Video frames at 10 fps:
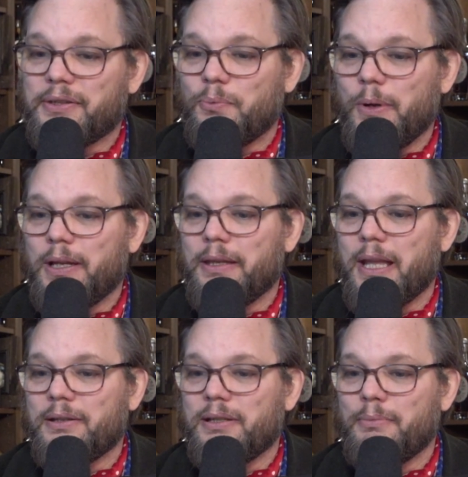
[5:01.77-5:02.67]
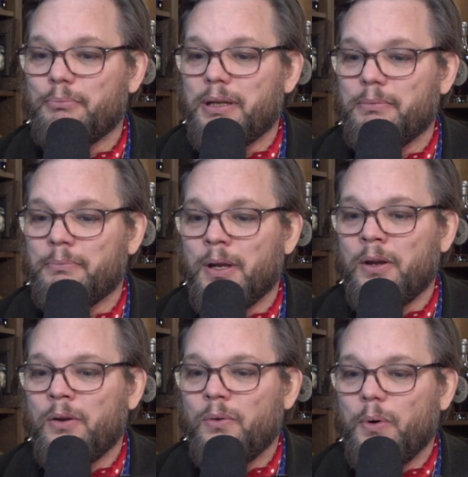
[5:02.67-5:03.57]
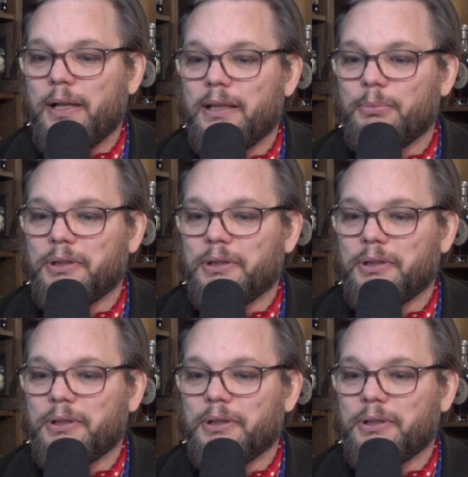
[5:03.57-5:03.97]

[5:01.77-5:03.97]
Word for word: swigging that Jim Beam white label